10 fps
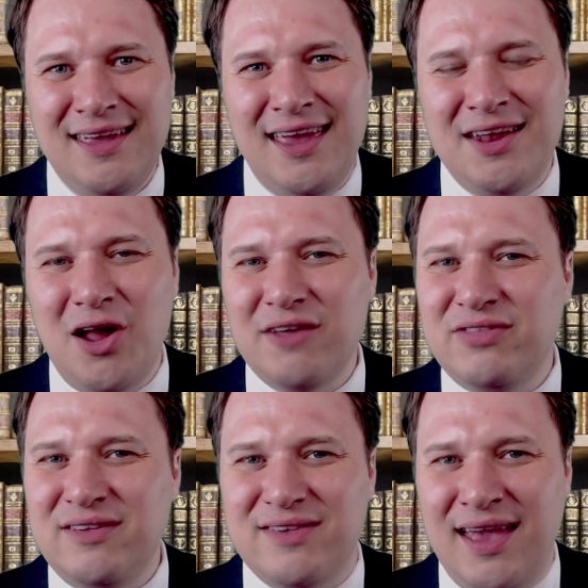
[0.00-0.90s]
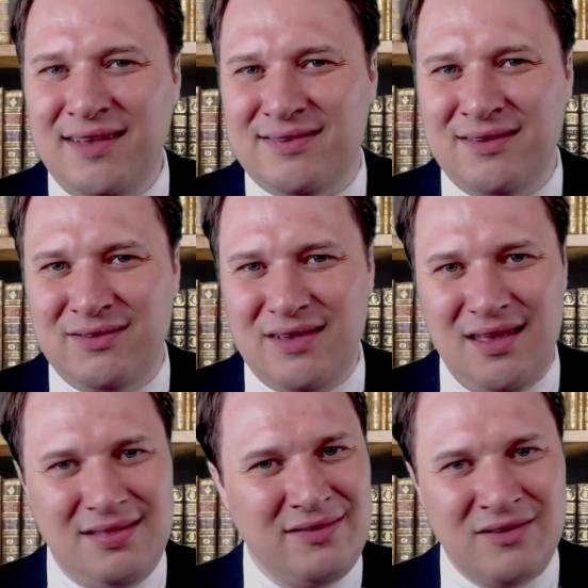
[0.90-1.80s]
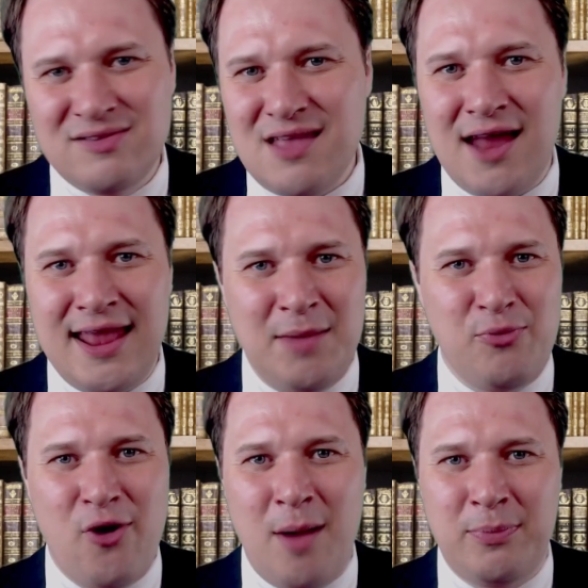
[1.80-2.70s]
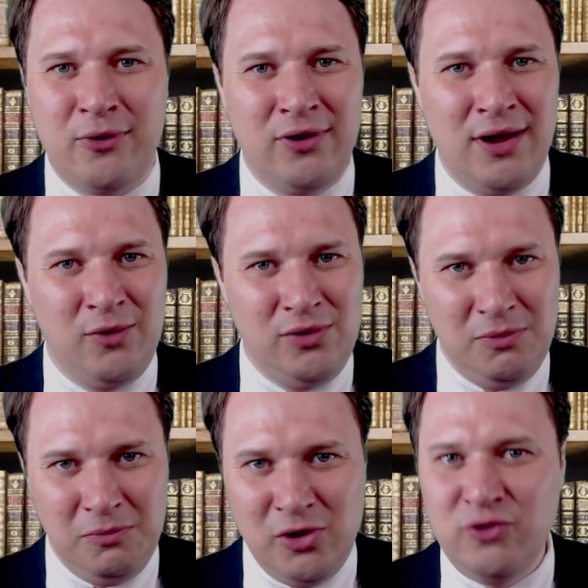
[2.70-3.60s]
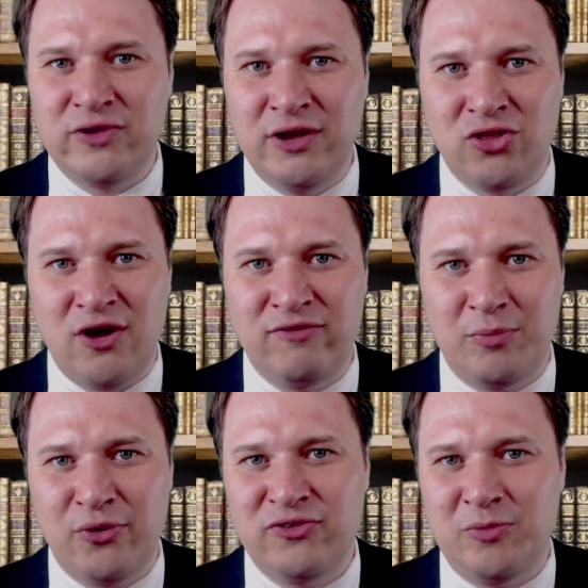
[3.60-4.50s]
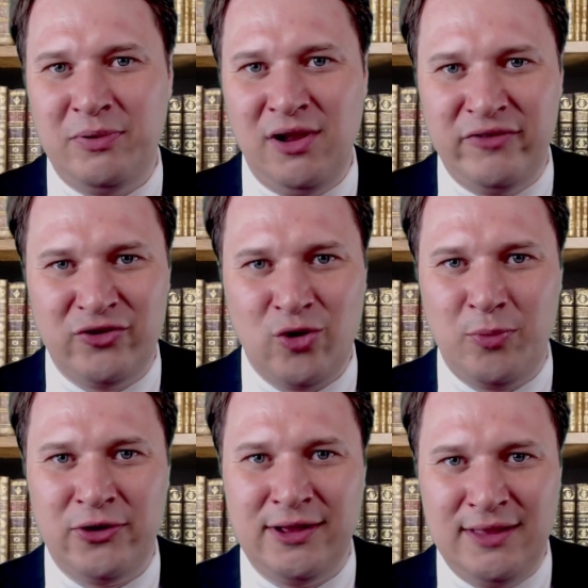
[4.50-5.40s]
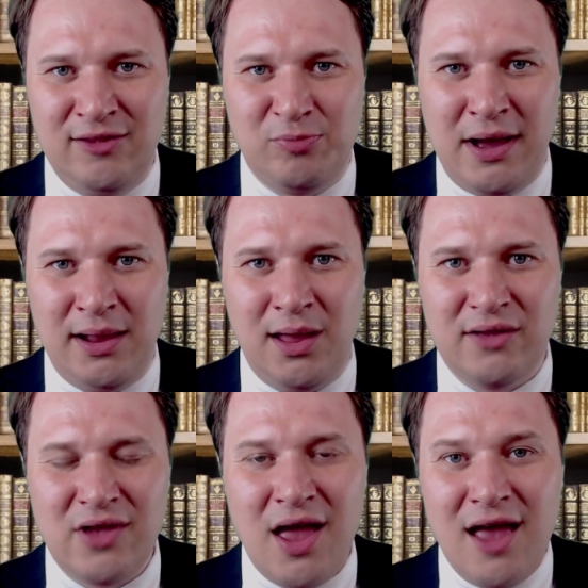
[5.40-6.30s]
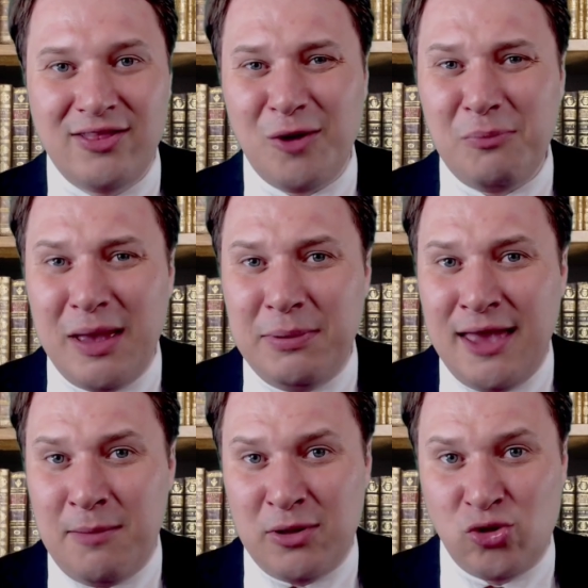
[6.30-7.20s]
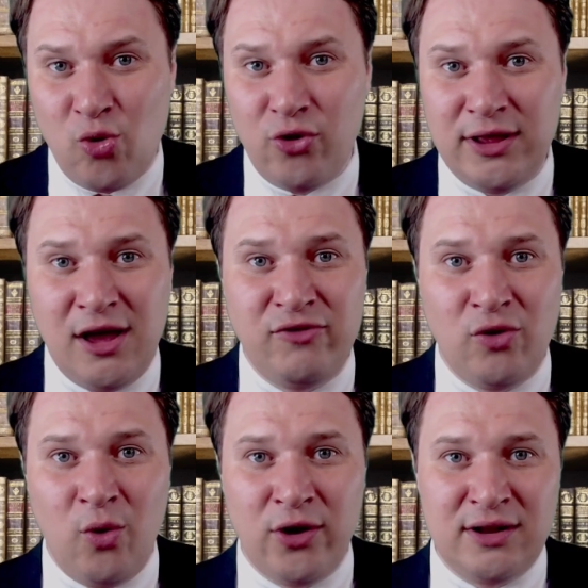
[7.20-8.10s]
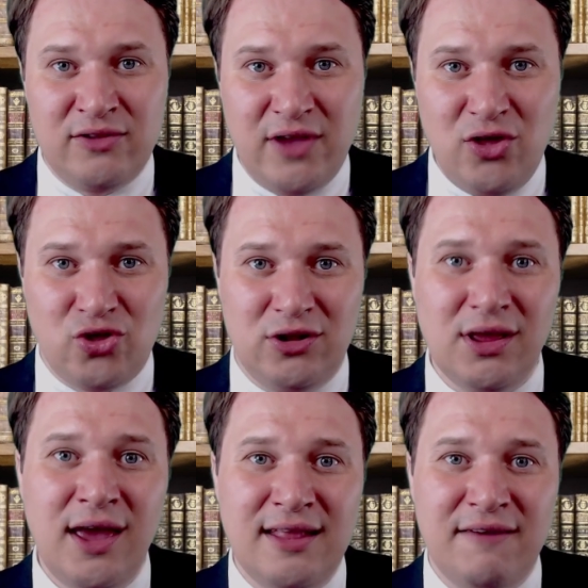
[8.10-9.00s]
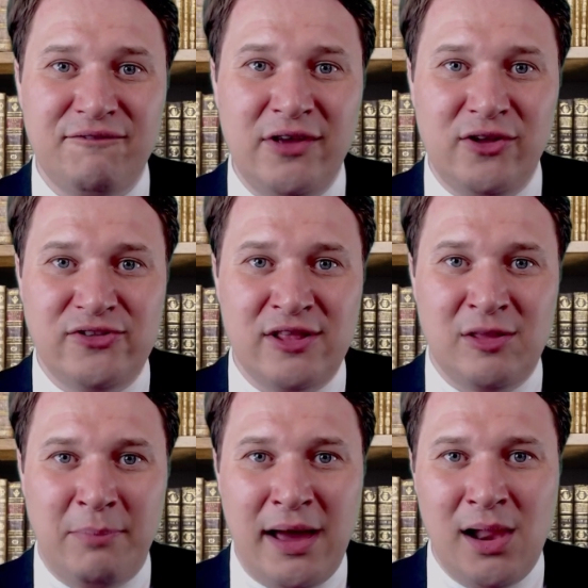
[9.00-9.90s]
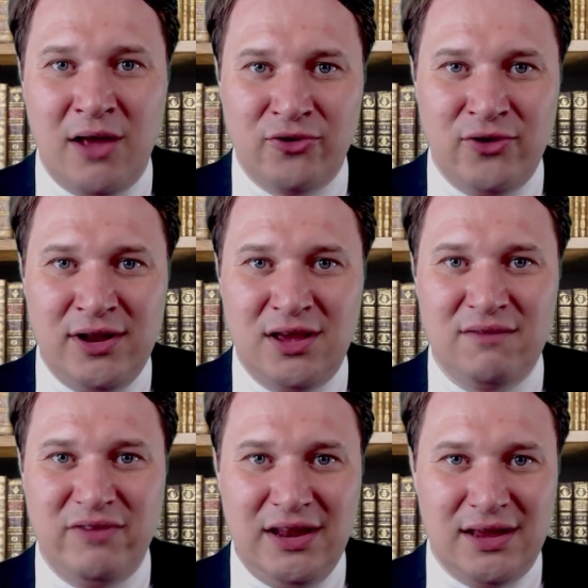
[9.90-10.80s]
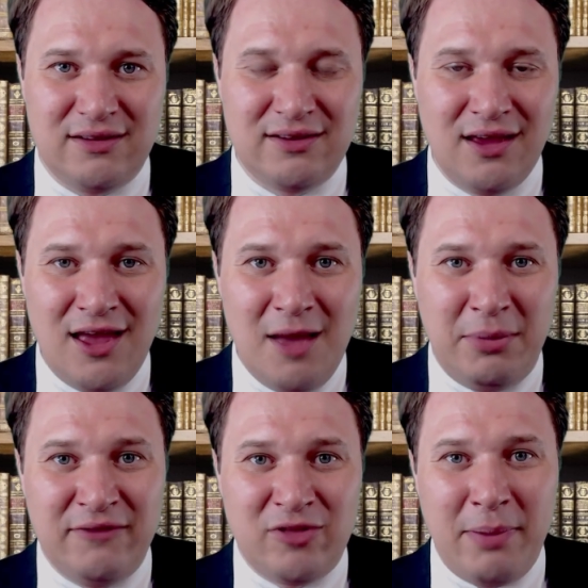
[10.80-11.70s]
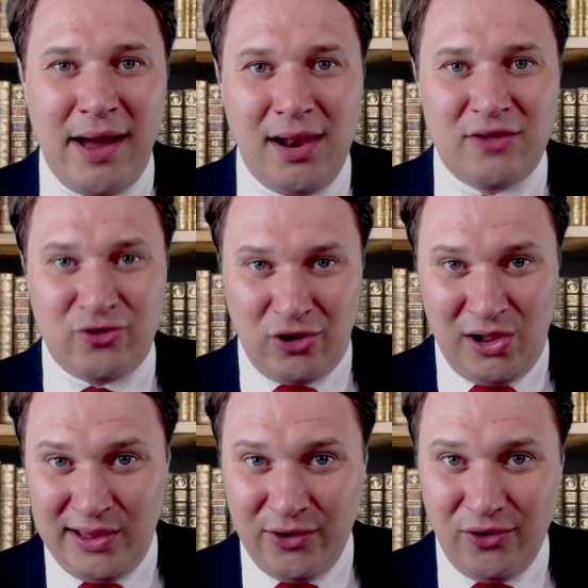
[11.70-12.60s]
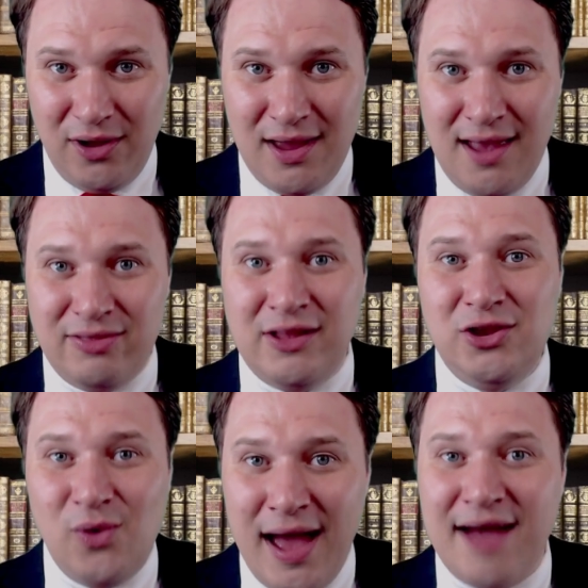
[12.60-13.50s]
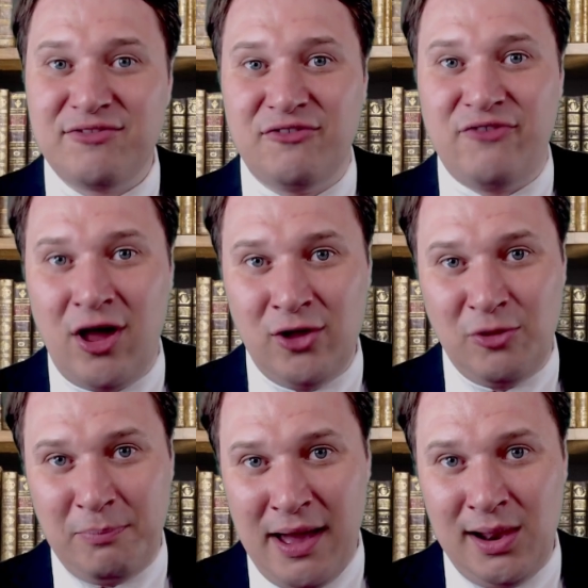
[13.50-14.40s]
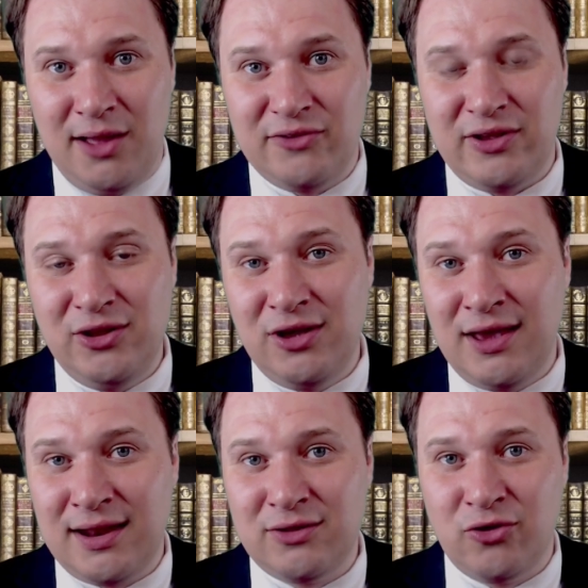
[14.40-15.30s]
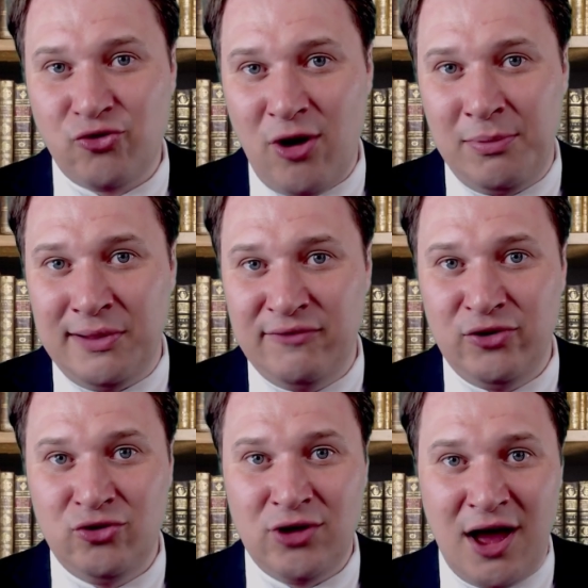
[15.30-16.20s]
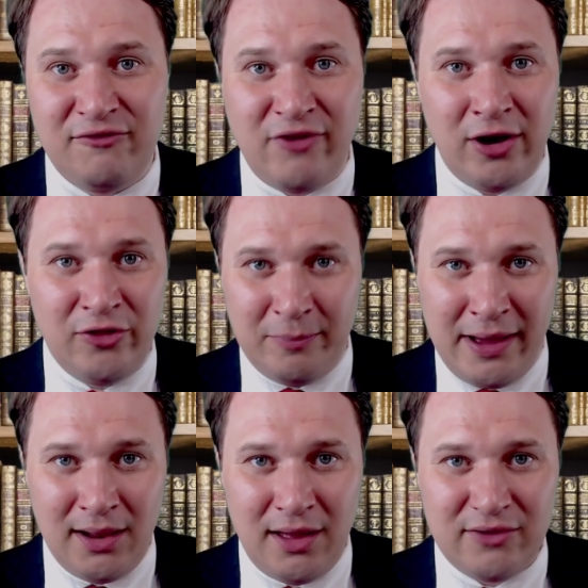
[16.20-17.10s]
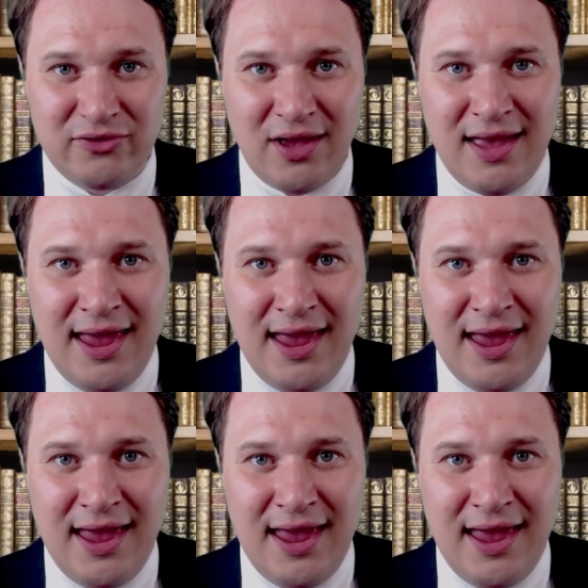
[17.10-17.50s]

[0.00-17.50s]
In all of these cases, this is not a proper usage of the principle of interpreting these bylaws. There may be a majority of your organization that feels that the bylaws are inconvenient, but if the bylaws are clear, then you have to follow the bylaws, and you could get into trouble if you do not follow the bylaws.